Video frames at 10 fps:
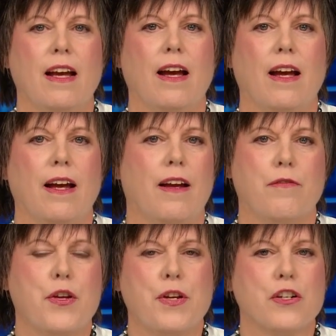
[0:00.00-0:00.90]
a
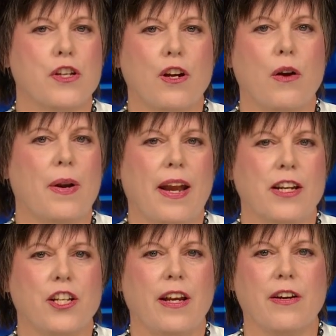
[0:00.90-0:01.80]
few years ago what
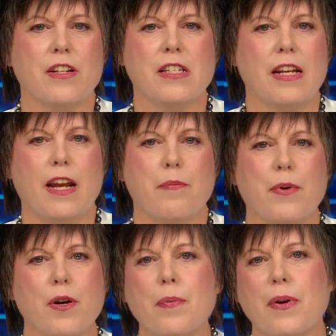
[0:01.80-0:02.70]
Angela Ahrendts did at
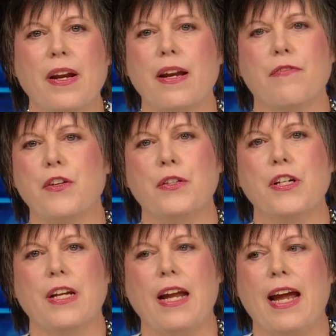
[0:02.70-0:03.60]
Burberry, if you
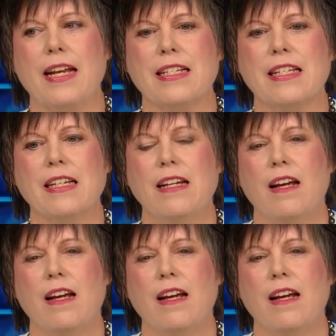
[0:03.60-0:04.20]
look at